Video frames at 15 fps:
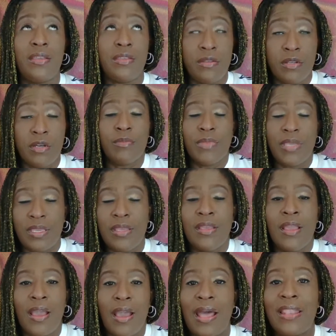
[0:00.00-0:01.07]
You know me,
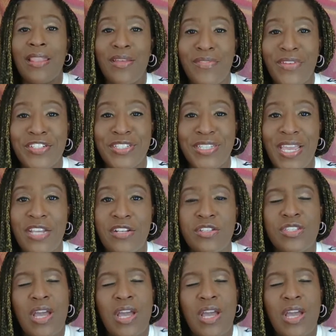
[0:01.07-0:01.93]
I love education.